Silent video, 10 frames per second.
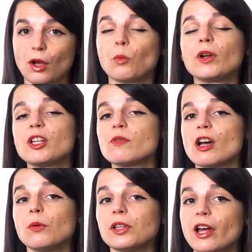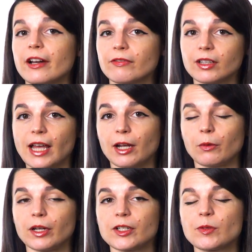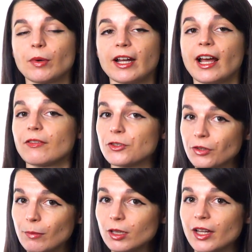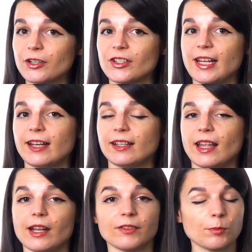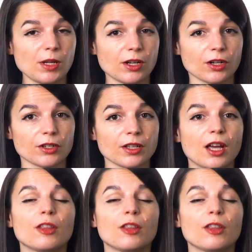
When you know a lot of the language but have trouble understanding native speakers,